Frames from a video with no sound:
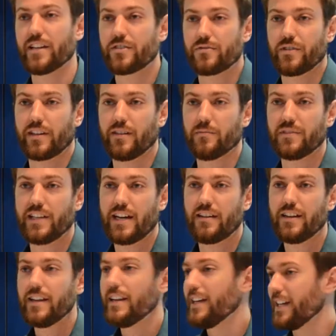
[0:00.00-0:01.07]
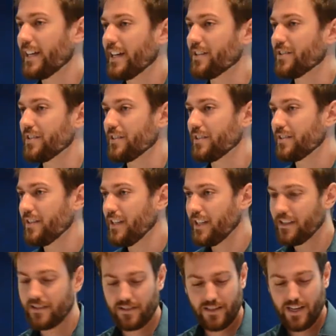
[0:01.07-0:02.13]
extra comes out, it catches the
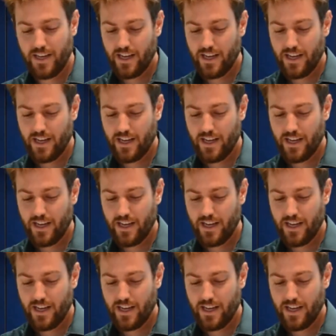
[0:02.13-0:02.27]
seeds.